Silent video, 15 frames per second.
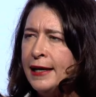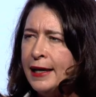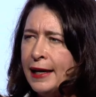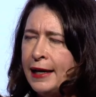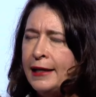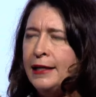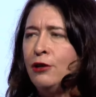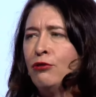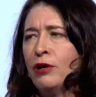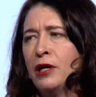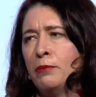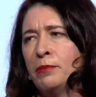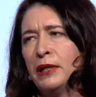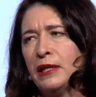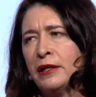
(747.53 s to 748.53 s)
any
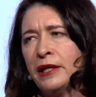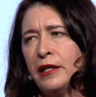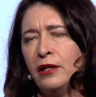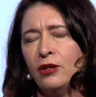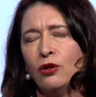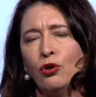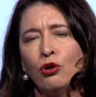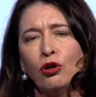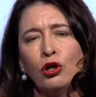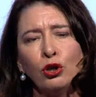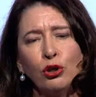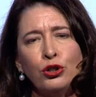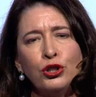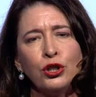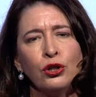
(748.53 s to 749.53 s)
credibility or
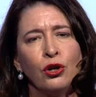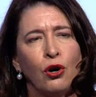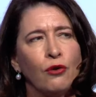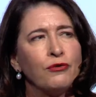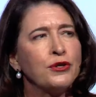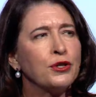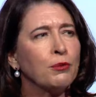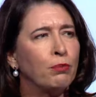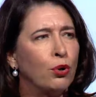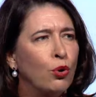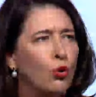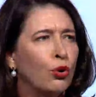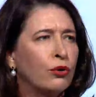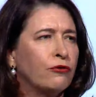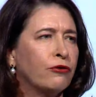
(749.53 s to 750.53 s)
illusion of
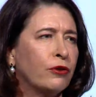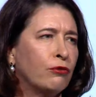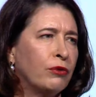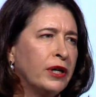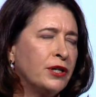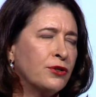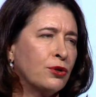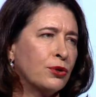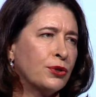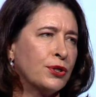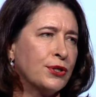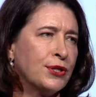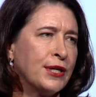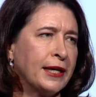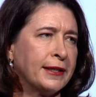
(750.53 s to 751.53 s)
support for the
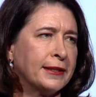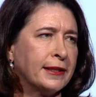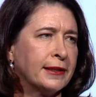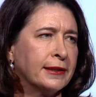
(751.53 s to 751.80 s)
resources sector.